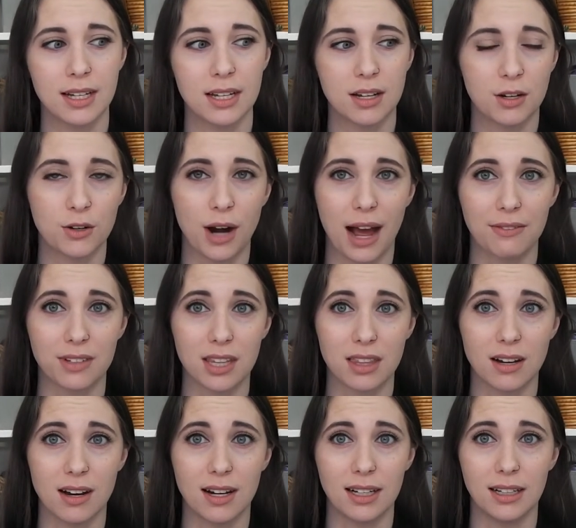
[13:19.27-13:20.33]

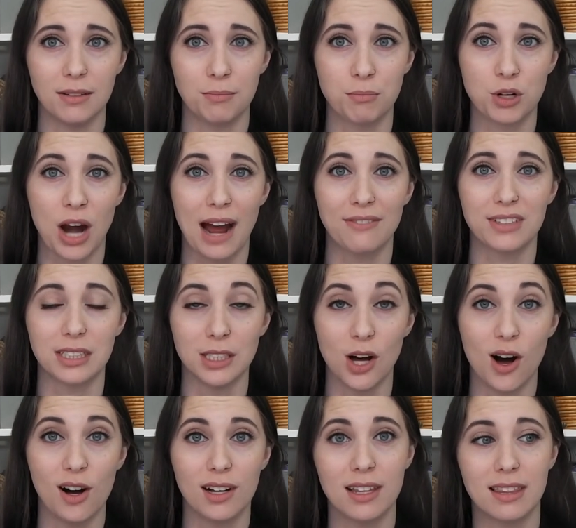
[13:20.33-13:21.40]
craft-a-thon,
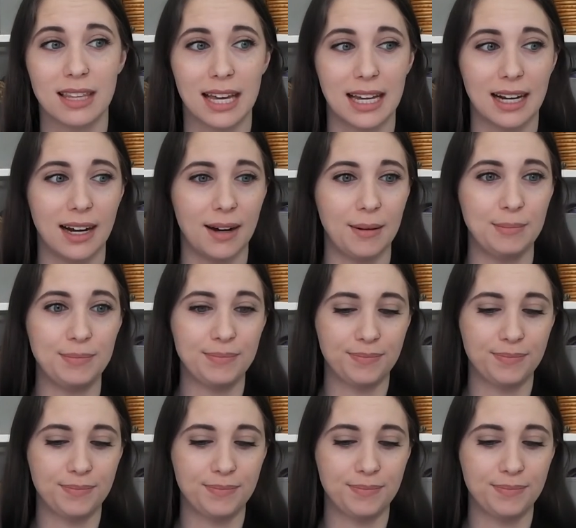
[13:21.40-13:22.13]
craft-along that um,